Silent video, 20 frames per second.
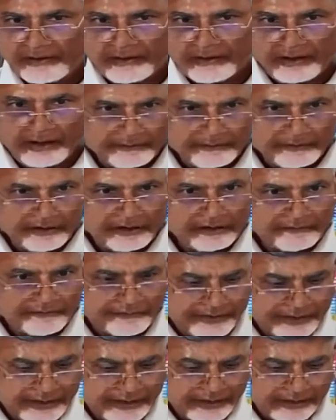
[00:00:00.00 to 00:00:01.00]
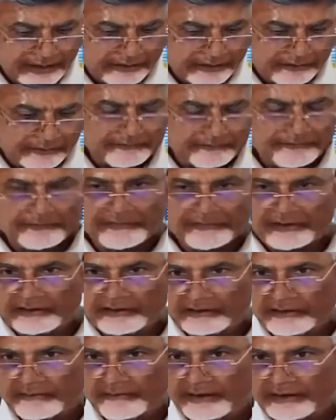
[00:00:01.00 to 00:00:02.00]
I am confident now it
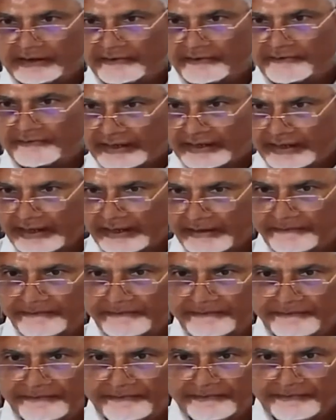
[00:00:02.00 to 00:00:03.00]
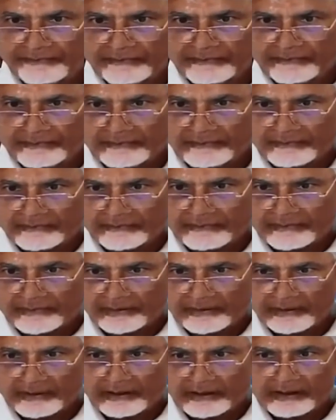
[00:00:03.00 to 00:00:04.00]
is a matter of time.
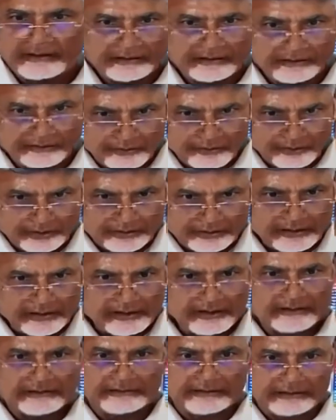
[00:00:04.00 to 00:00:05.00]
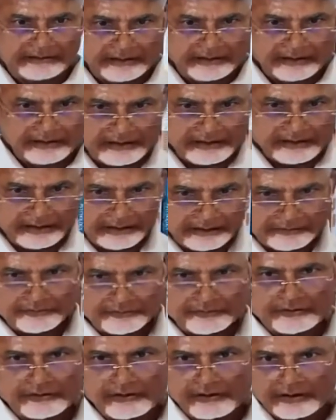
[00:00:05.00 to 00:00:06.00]
Another 20 years or 10 years
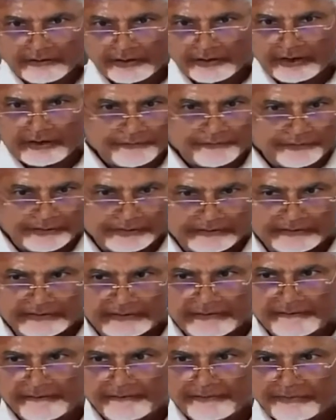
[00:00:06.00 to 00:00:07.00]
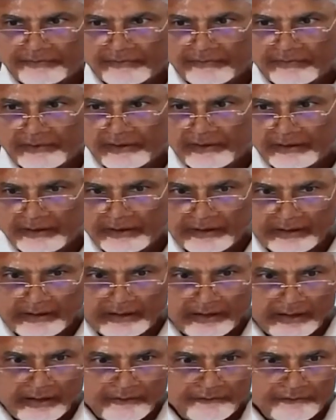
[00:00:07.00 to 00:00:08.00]
with all our efforts,
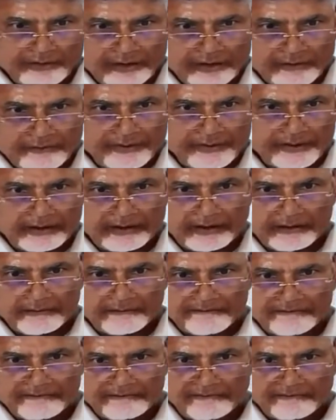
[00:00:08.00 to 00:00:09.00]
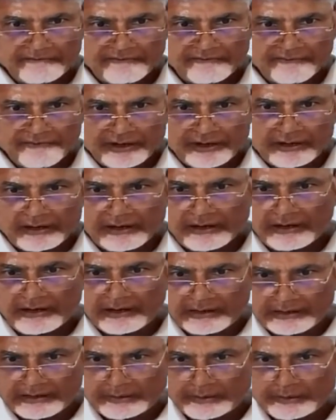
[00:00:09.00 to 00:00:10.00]
India will become one
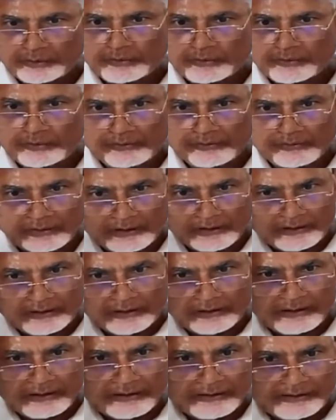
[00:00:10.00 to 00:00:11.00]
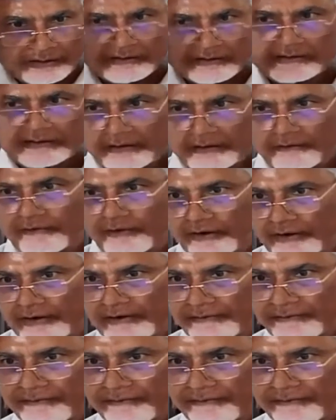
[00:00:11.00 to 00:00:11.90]
or two countries in the world.